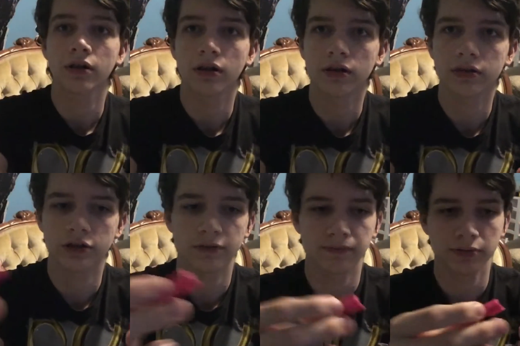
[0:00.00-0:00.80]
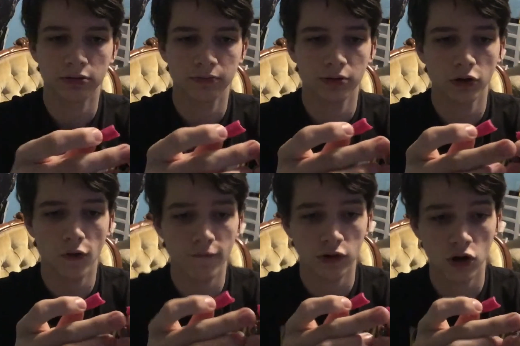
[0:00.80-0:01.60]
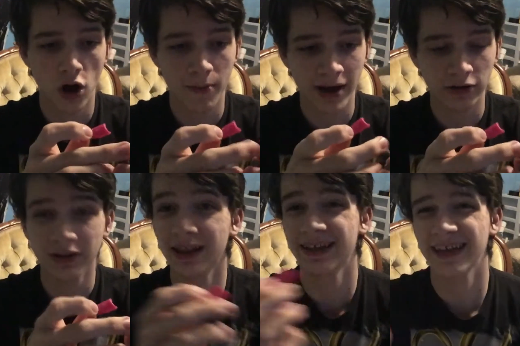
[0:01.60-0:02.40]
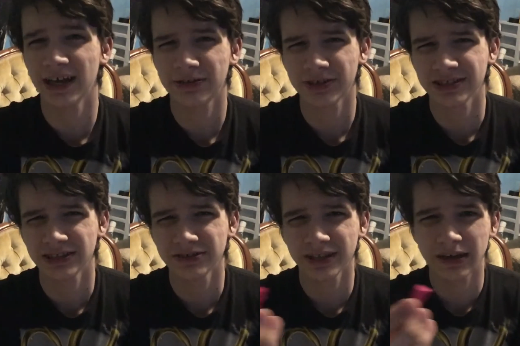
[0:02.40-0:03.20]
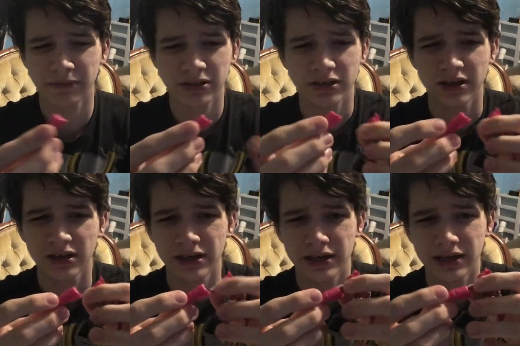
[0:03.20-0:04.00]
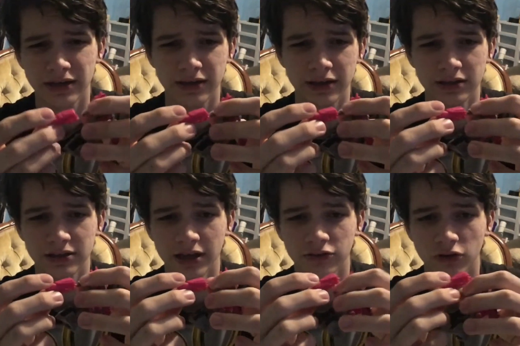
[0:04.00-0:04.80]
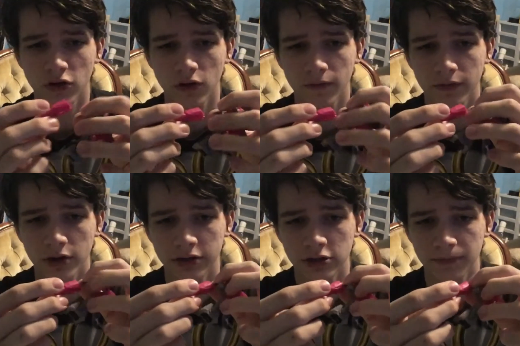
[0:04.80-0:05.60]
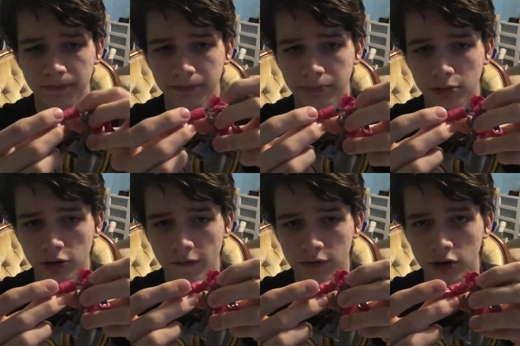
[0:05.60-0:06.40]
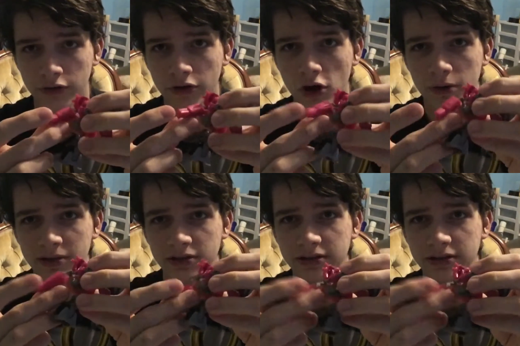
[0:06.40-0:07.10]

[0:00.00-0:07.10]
that you can put over her arm. I don't really like the extra accessories they come with. You get this extra gun that you can plug over her other arm, and